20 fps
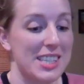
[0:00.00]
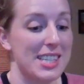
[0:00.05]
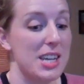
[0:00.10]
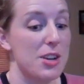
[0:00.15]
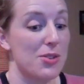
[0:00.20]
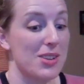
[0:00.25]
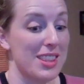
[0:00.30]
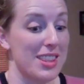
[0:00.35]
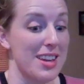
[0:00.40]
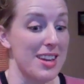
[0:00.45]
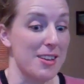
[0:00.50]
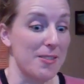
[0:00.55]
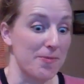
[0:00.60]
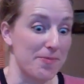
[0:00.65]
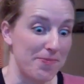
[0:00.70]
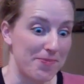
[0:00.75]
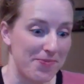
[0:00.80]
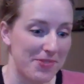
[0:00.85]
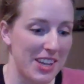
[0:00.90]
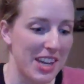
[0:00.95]
The secret
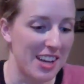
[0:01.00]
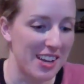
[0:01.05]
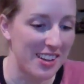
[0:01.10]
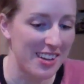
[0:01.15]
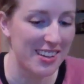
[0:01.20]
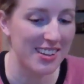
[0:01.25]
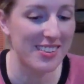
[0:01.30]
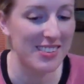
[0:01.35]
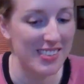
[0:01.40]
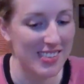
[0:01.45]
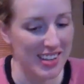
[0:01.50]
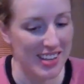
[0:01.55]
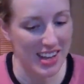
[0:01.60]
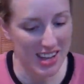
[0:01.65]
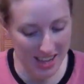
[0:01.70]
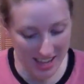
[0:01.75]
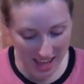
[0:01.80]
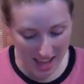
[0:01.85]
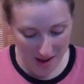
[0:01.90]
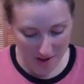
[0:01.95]
thing.
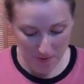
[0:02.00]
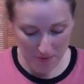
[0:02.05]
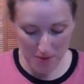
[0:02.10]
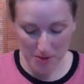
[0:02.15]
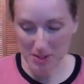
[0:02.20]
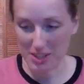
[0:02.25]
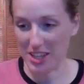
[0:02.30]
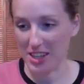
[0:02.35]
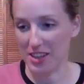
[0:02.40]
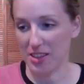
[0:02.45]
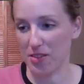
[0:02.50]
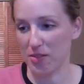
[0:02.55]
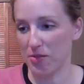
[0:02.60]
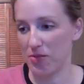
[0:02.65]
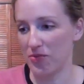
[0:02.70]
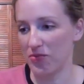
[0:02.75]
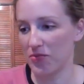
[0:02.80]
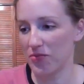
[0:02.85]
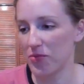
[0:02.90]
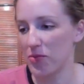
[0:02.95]
Again, for like the
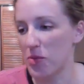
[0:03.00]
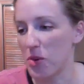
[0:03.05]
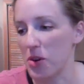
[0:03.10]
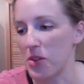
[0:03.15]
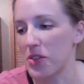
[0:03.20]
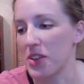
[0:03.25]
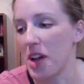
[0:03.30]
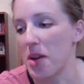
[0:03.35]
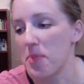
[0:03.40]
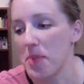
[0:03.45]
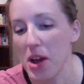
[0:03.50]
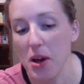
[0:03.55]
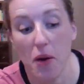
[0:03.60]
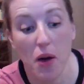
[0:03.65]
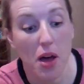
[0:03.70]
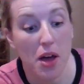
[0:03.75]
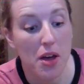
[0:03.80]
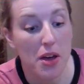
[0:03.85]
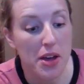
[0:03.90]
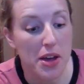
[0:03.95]
4th time
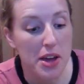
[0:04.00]
now.